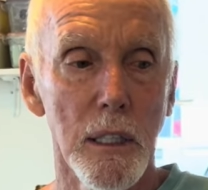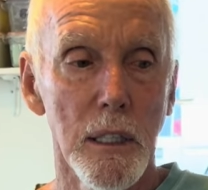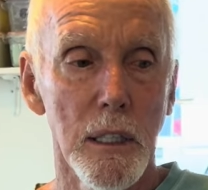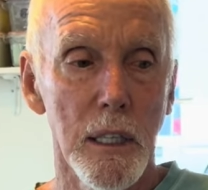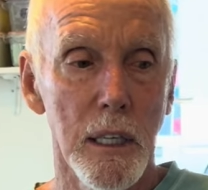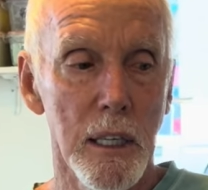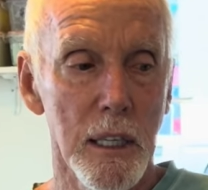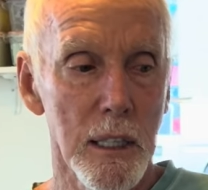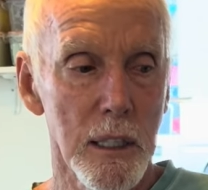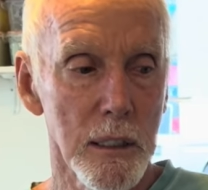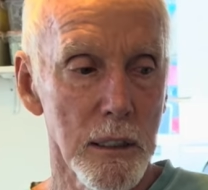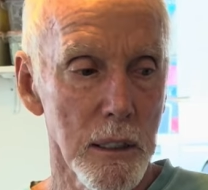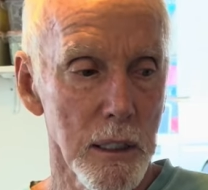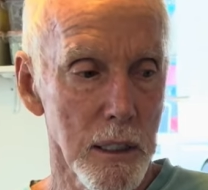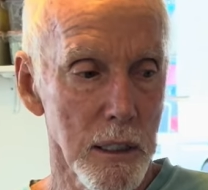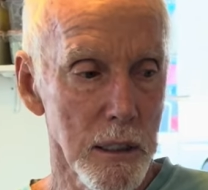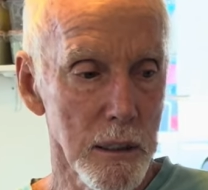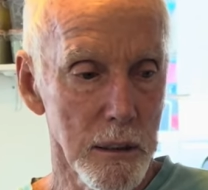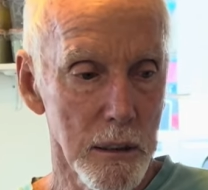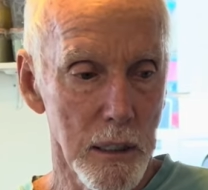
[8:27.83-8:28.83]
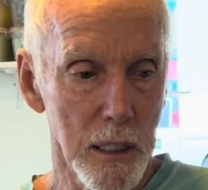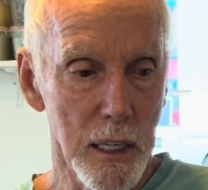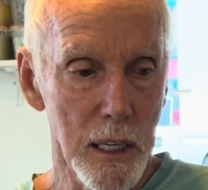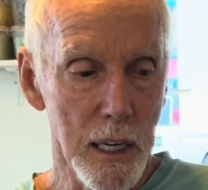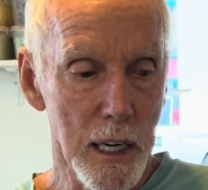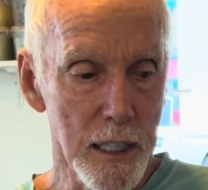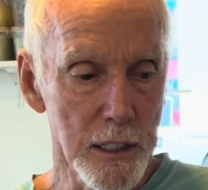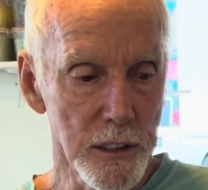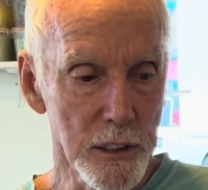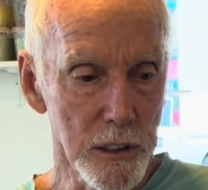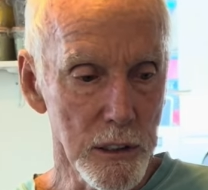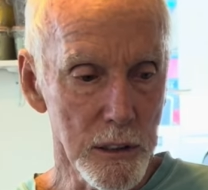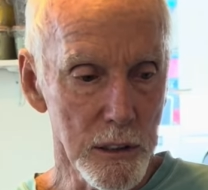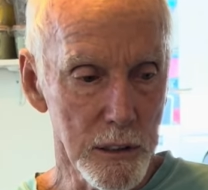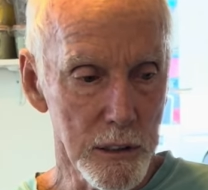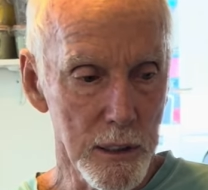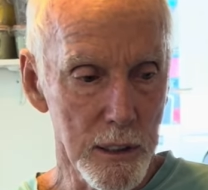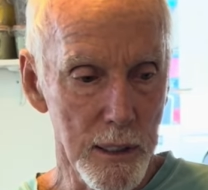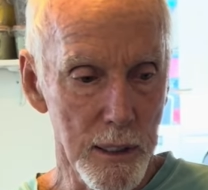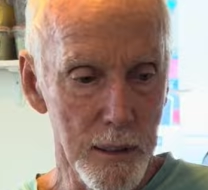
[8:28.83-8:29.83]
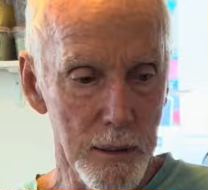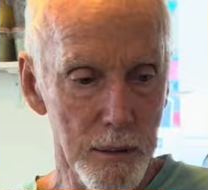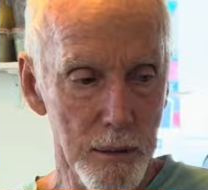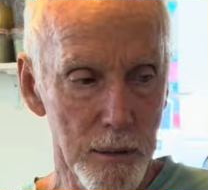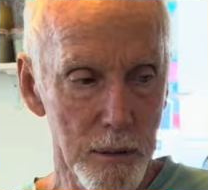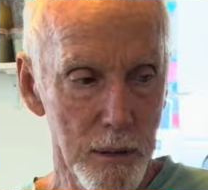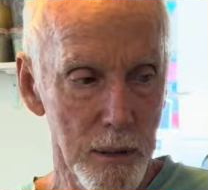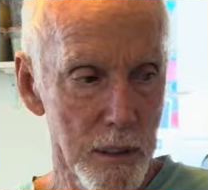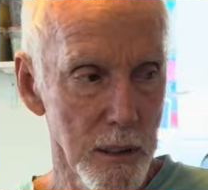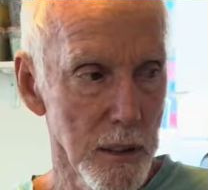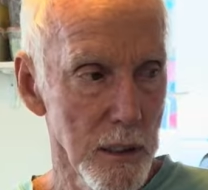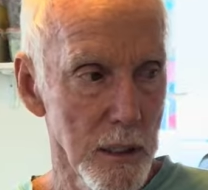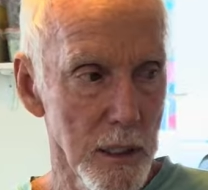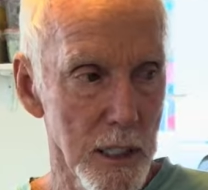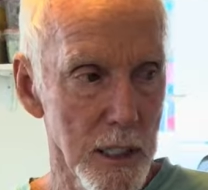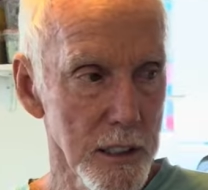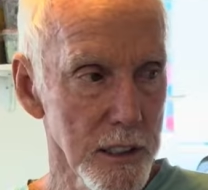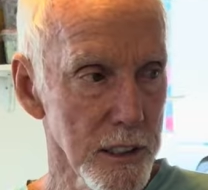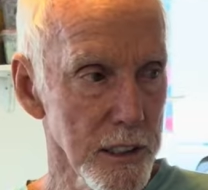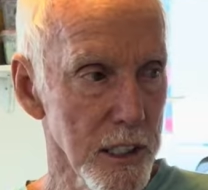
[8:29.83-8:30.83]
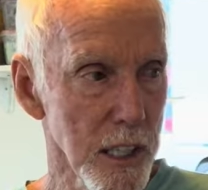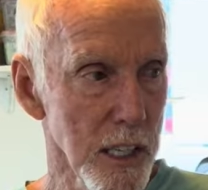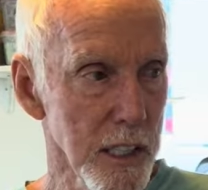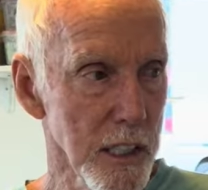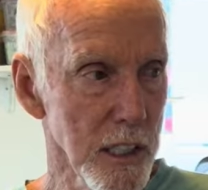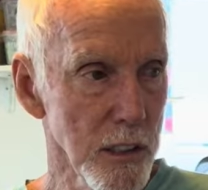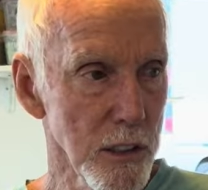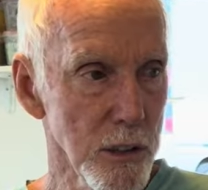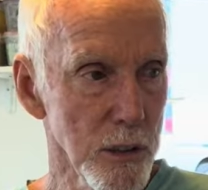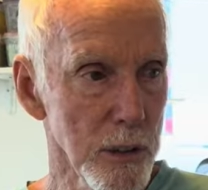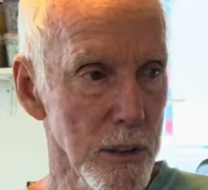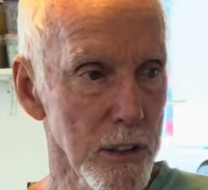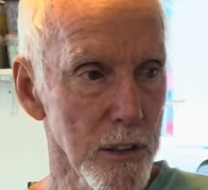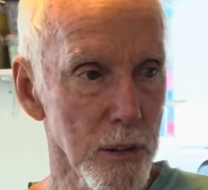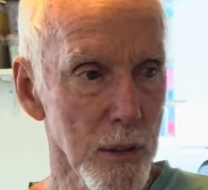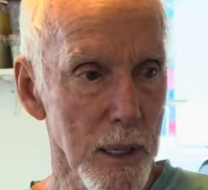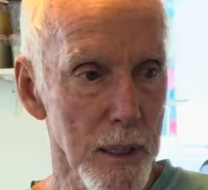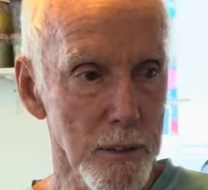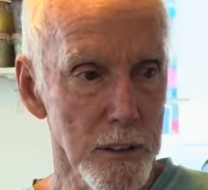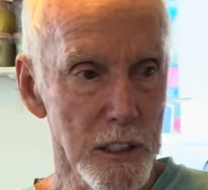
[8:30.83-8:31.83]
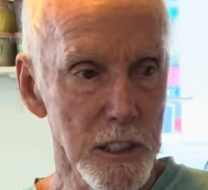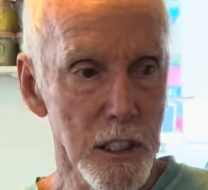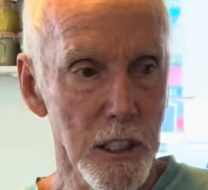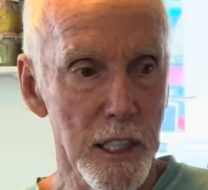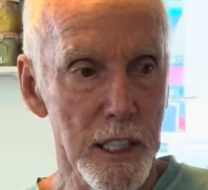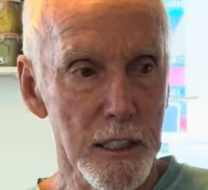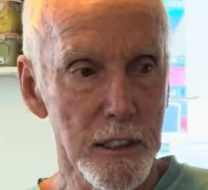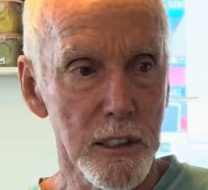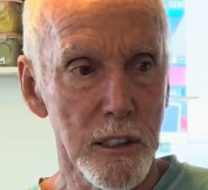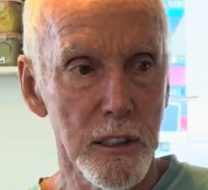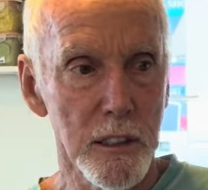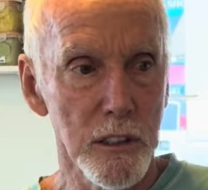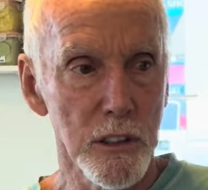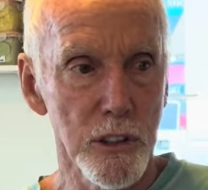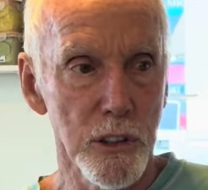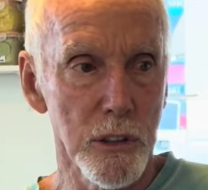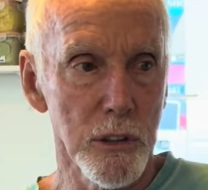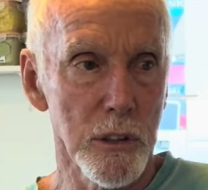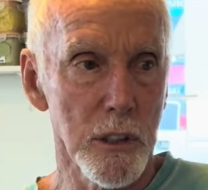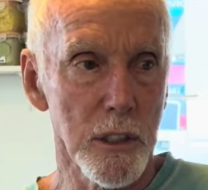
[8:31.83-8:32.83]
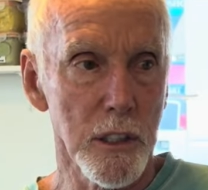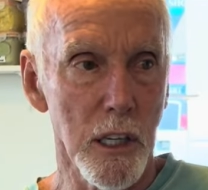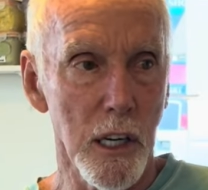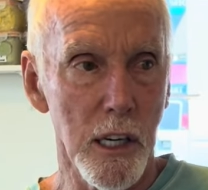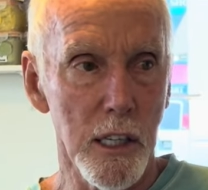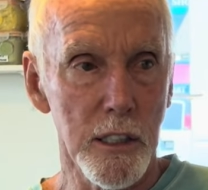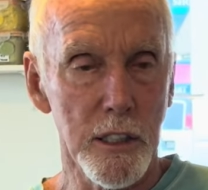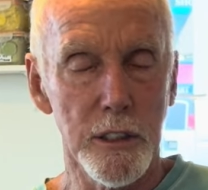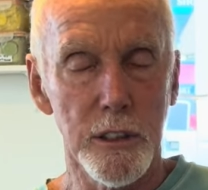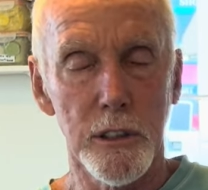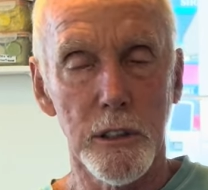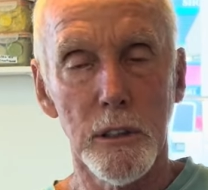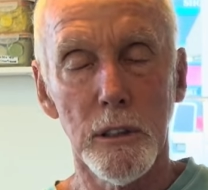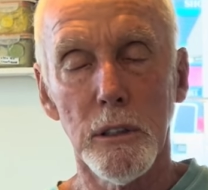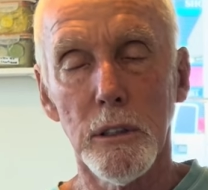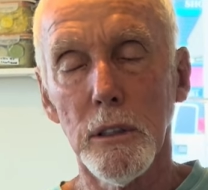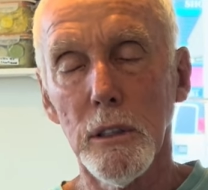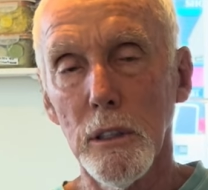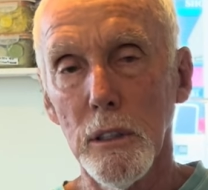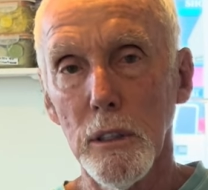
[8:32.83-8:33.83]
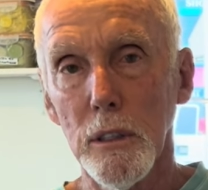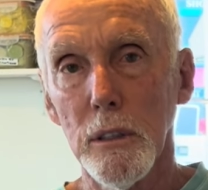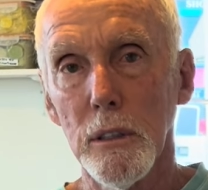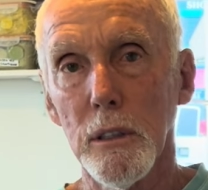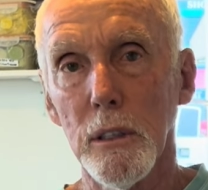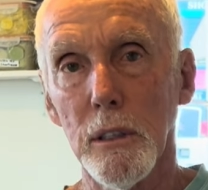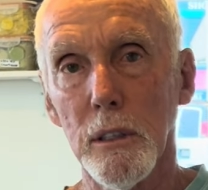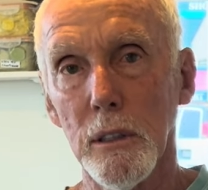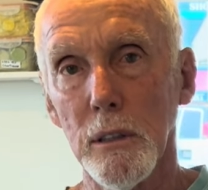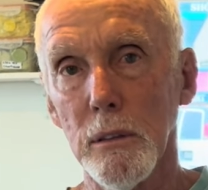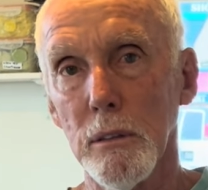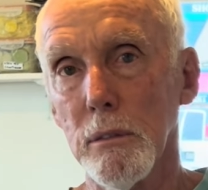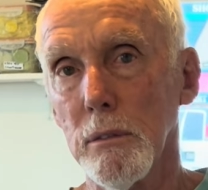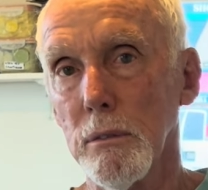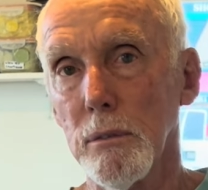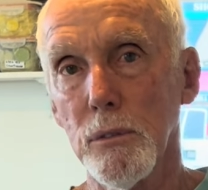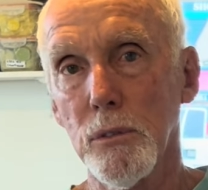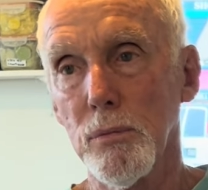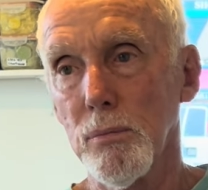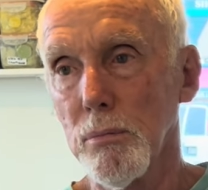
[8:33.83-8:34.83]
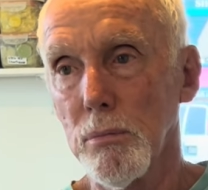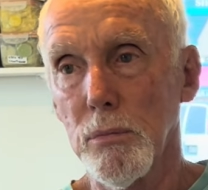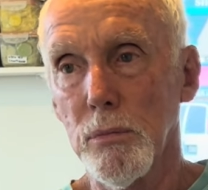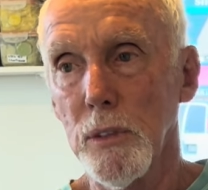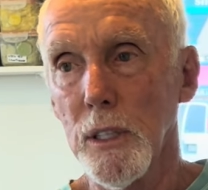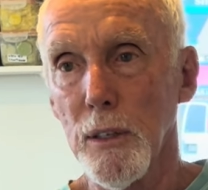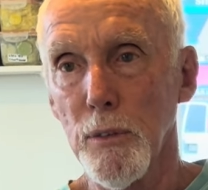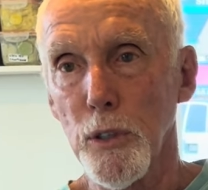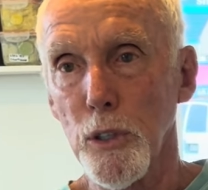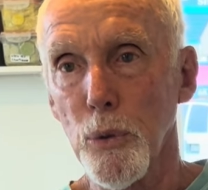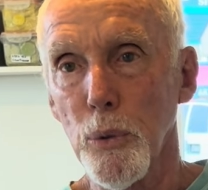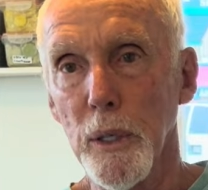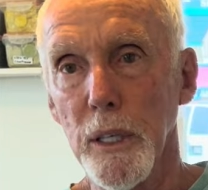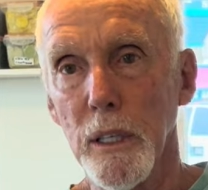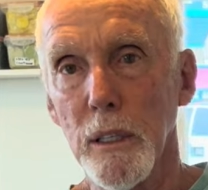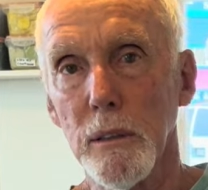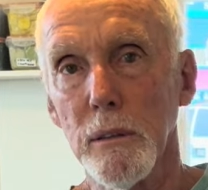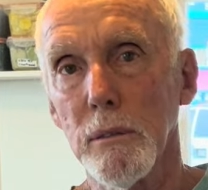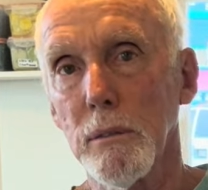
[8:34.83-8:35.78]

And I just got into a ceramics class at a junior college and never quit.